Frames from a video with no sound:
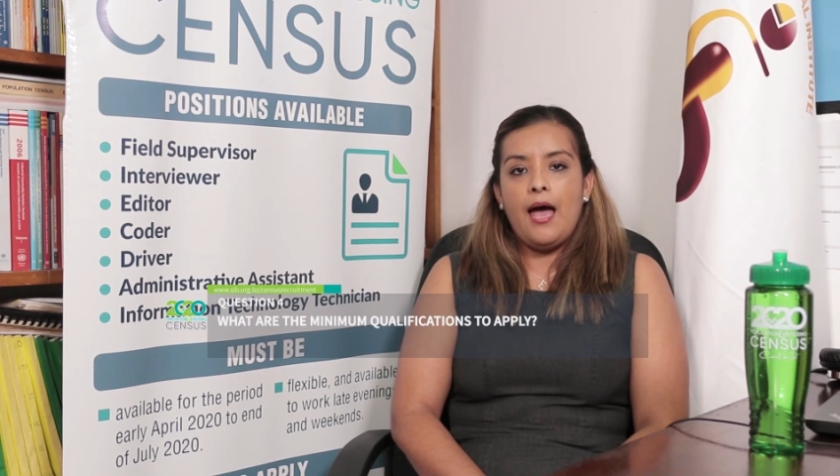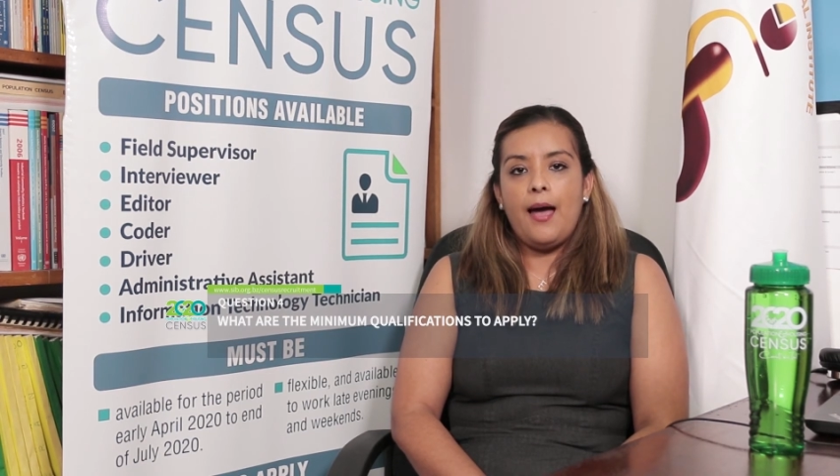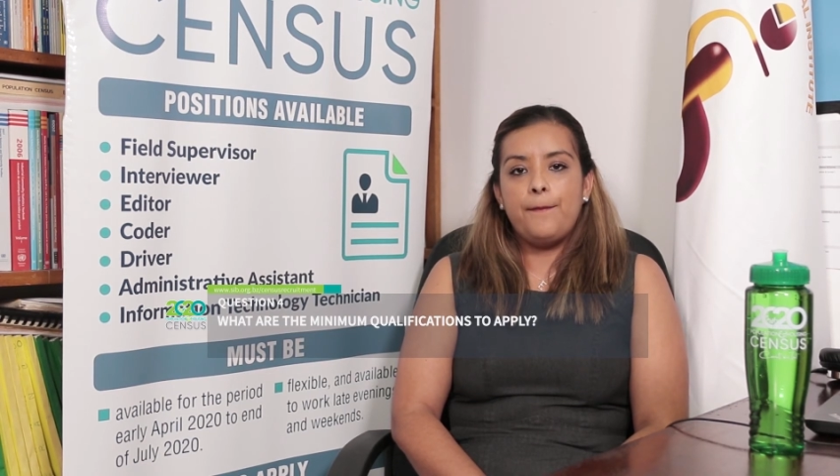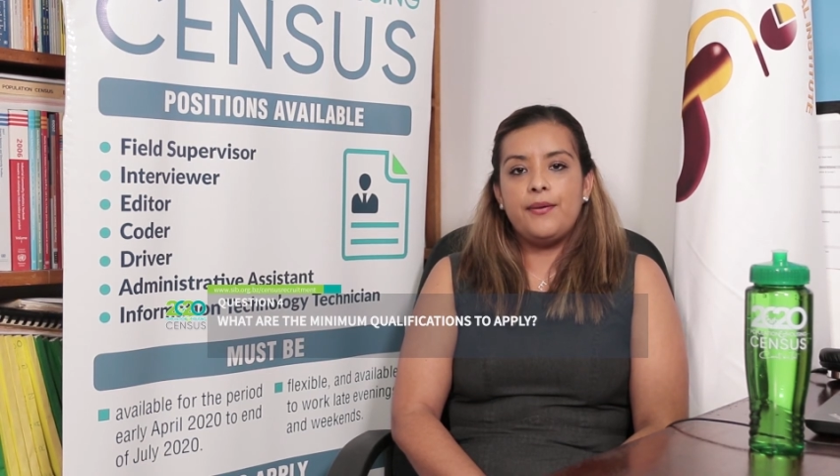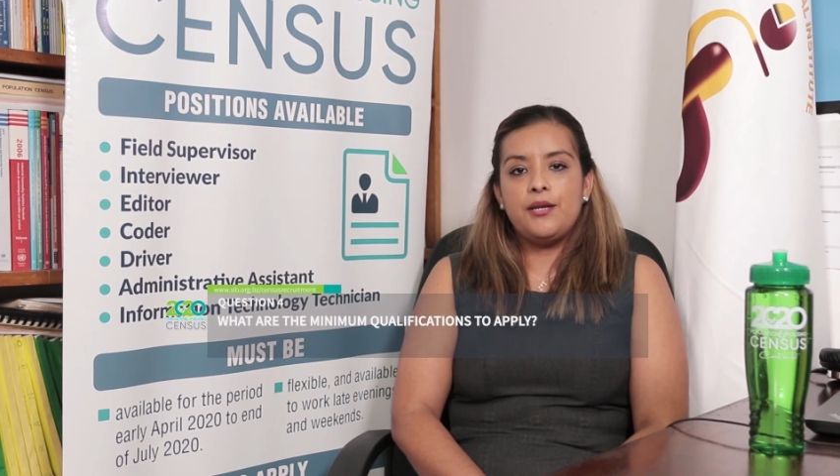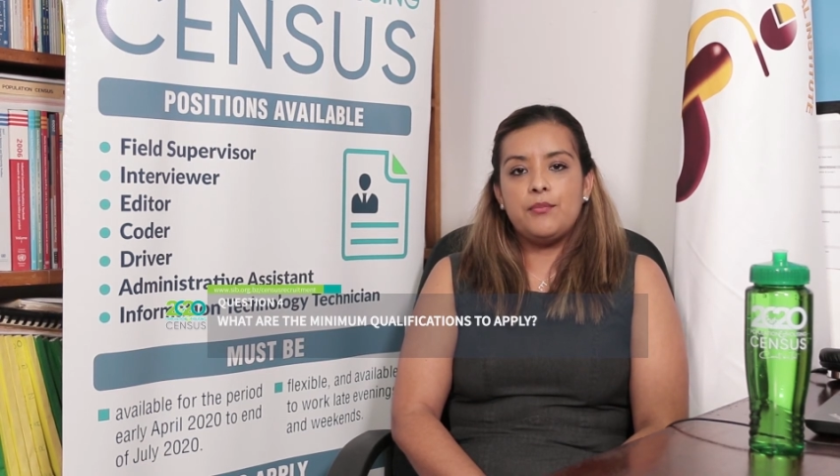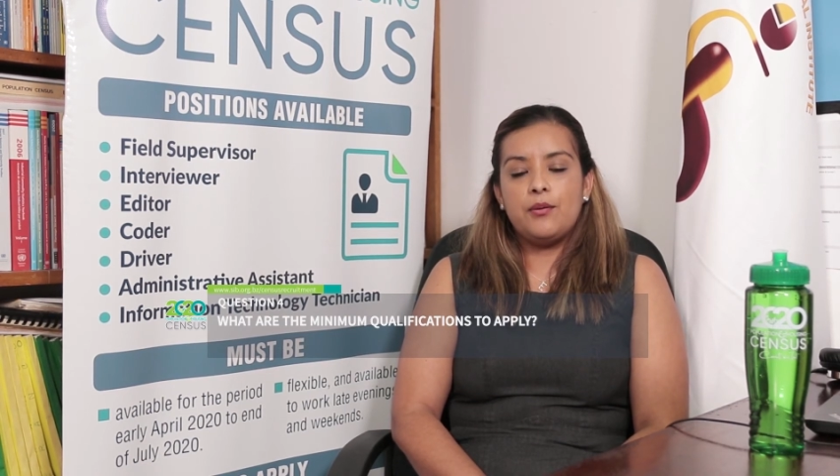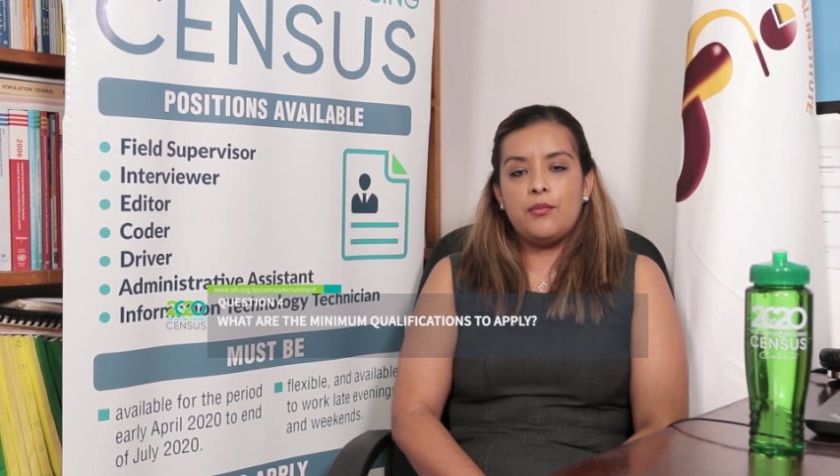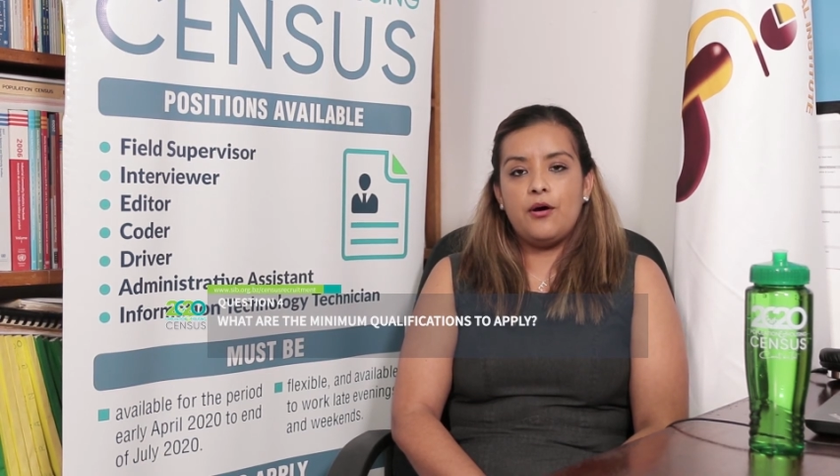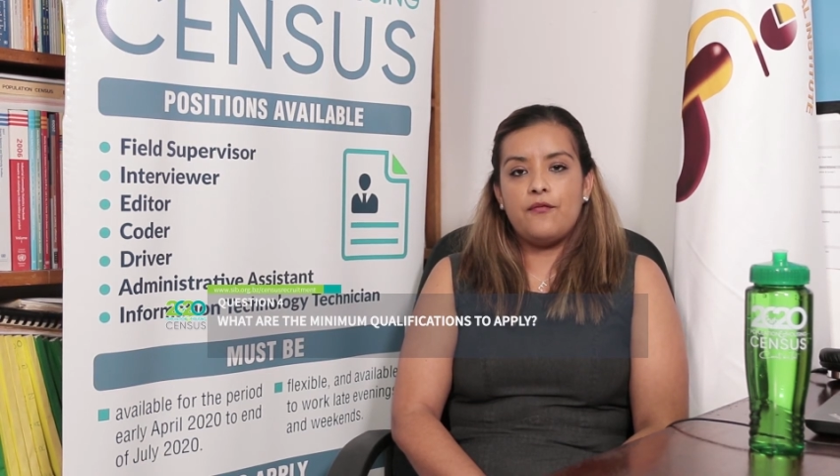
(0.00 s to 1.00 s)
A
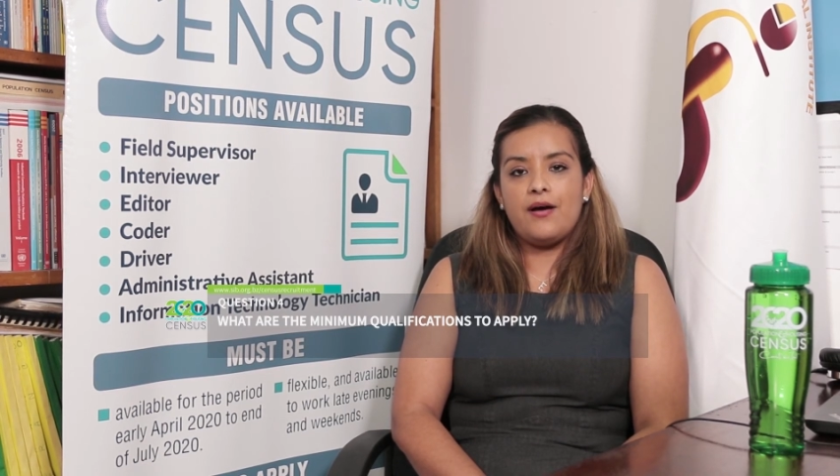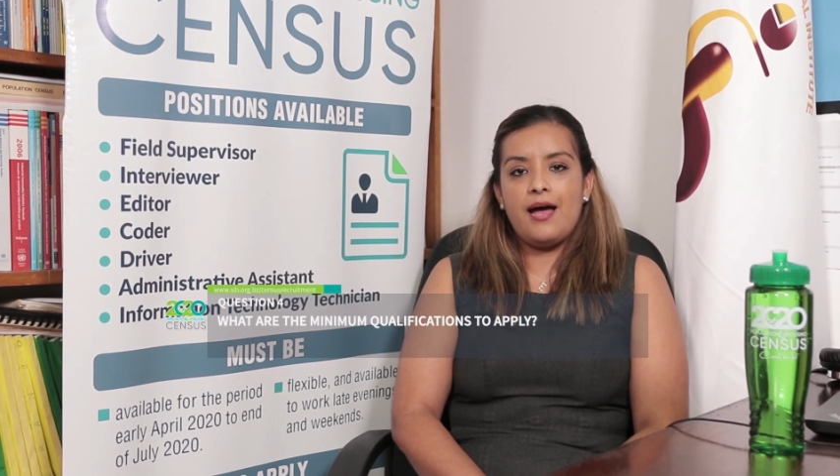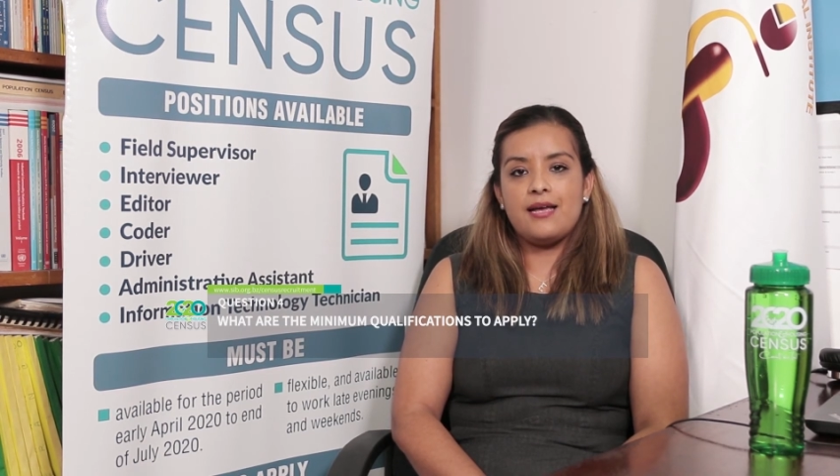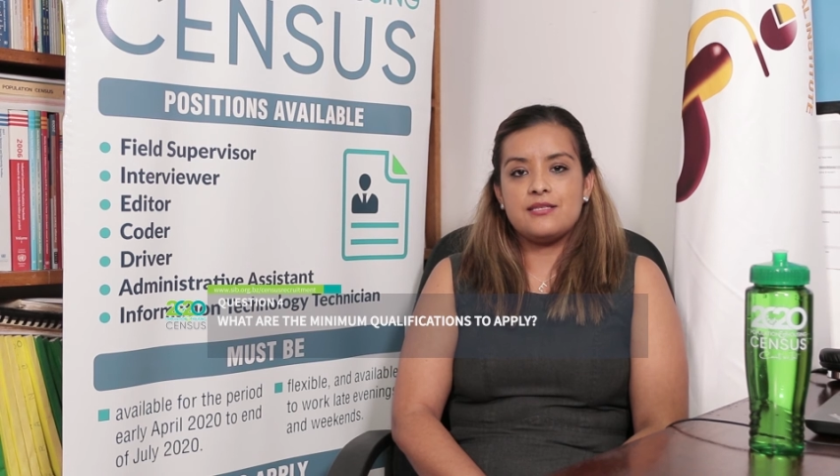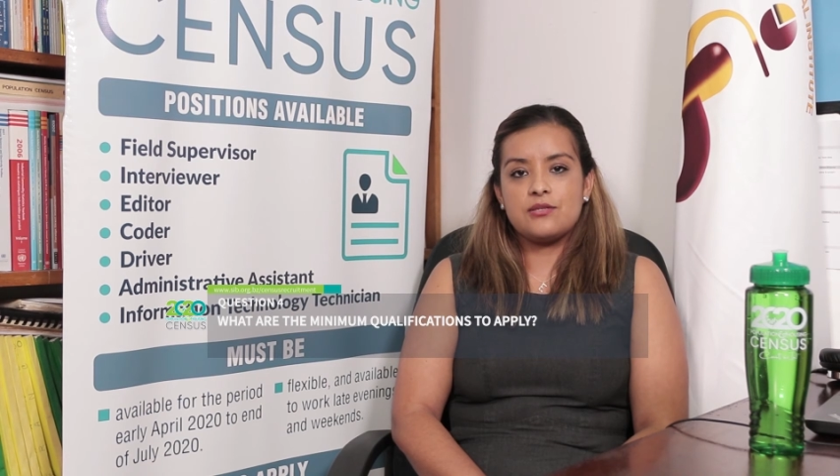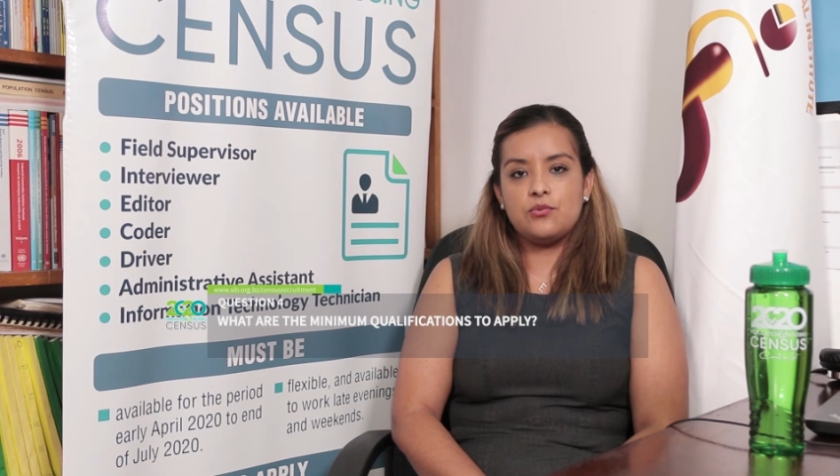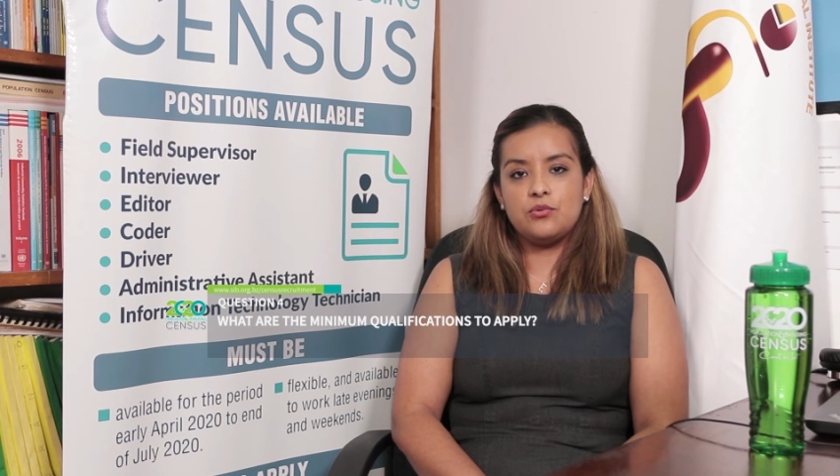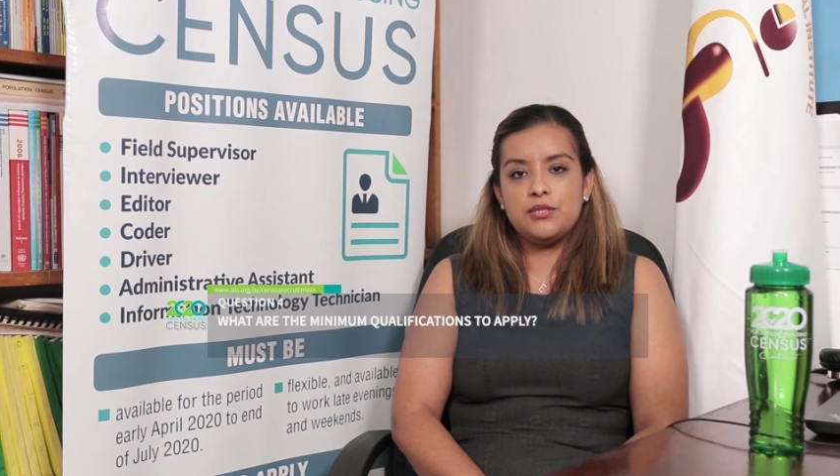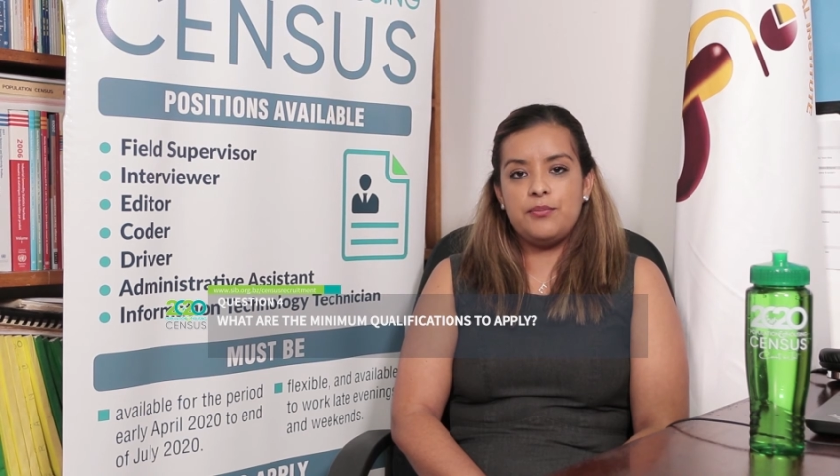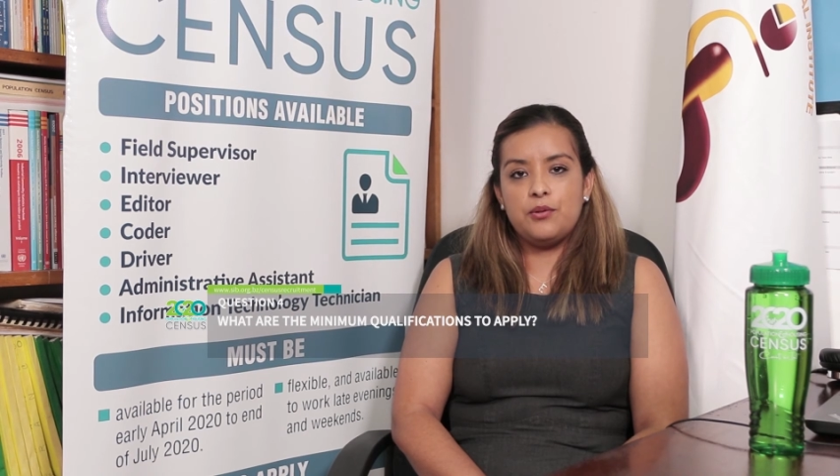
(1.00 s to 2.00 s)
minimum of a high
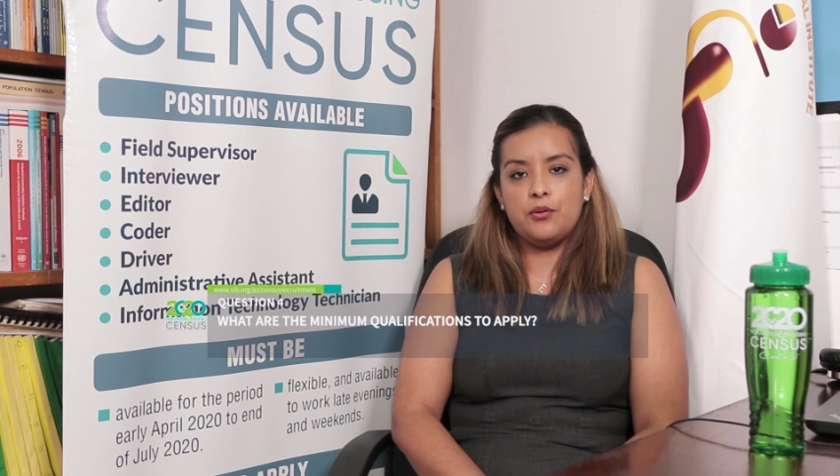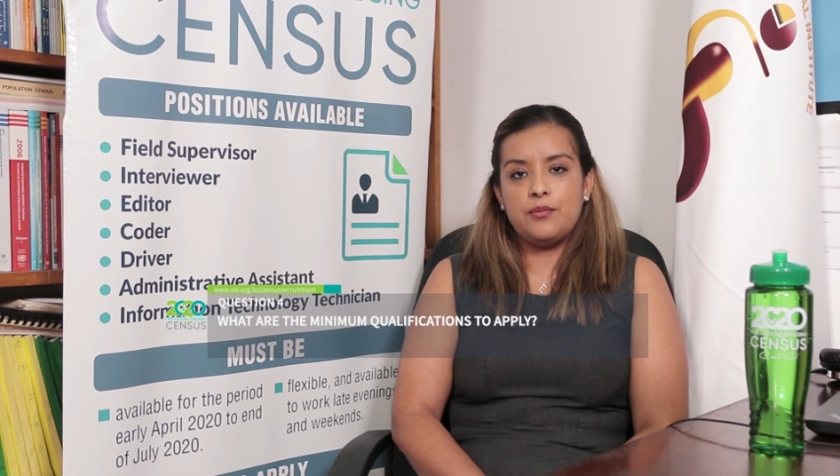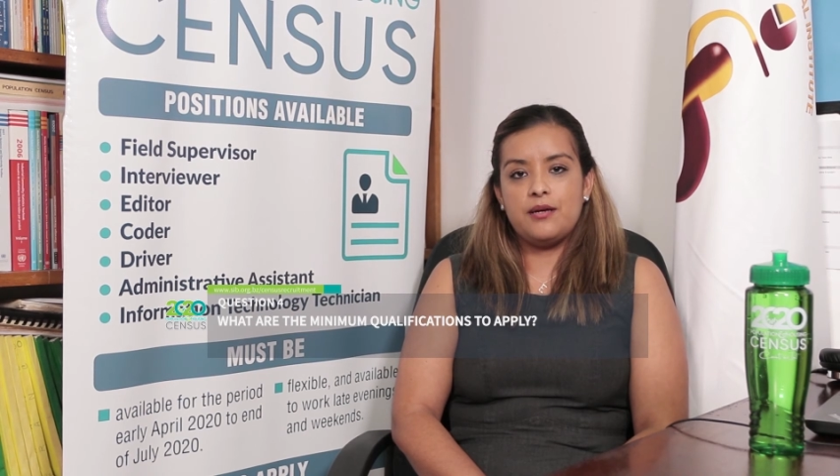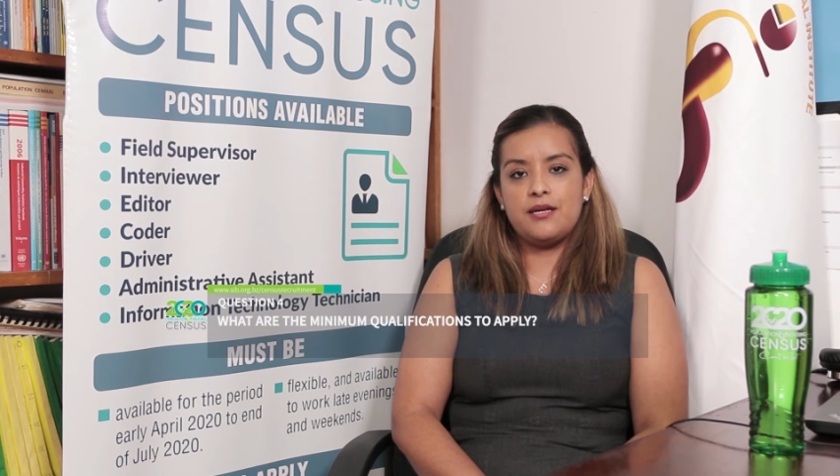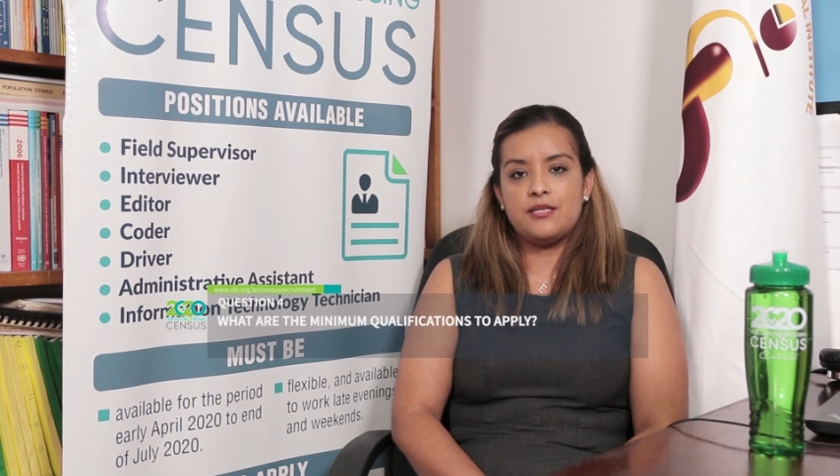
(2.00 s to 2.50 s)
school diploma